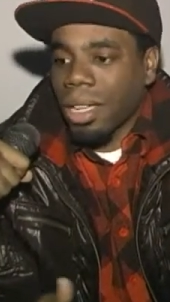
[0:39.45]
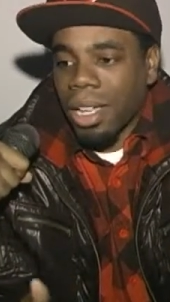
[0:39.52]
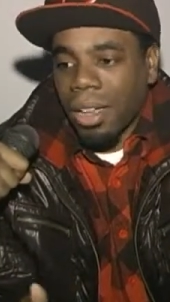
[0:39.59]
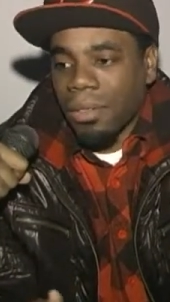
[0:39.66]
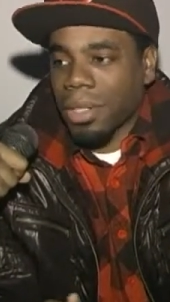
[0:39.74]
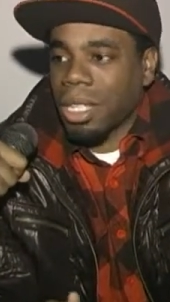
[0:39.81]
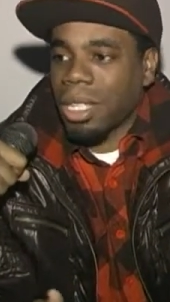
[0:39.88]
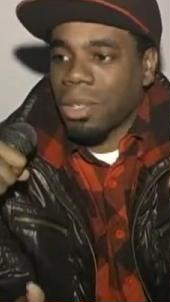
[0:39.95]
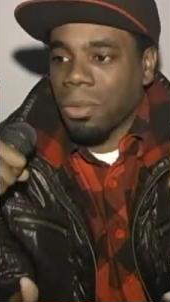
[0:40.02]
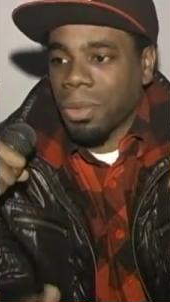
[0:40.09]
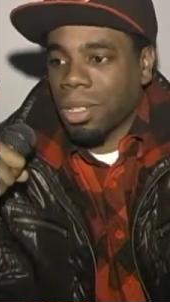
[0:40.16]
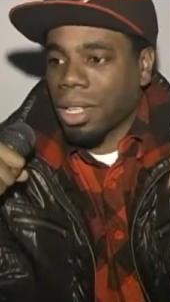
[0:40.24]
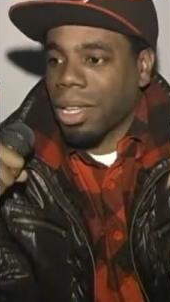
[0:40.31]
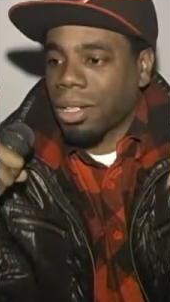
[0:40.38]

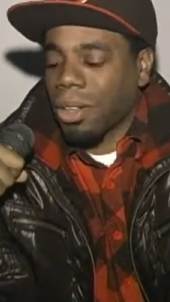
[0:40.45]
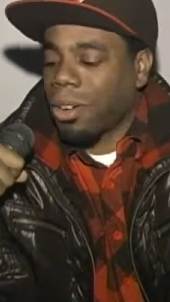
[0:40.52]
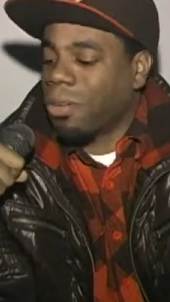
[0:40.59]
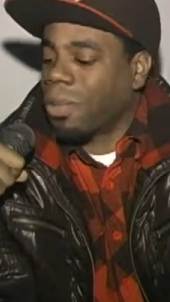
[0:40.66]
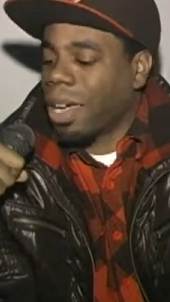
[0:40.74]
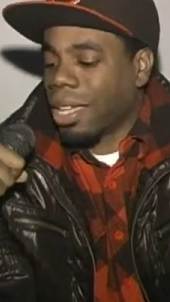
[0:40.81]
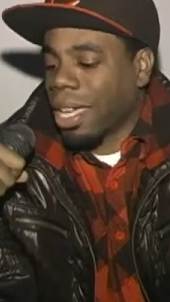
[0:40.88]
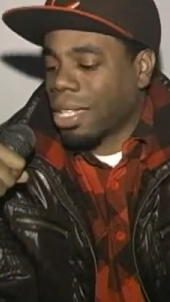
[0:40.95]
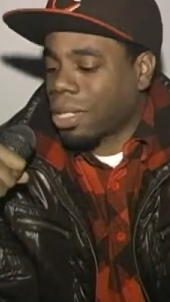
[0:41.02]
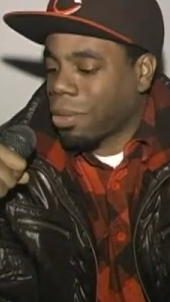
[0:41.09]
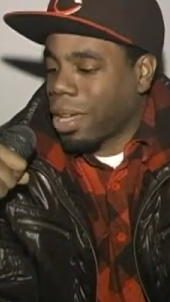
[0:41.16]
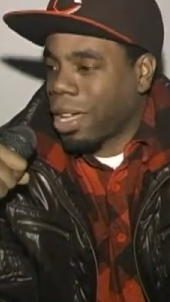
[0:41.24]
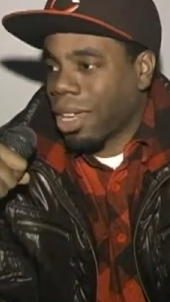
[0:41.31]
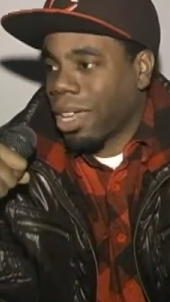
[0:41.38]
conversation was like, "Don't nobody got swag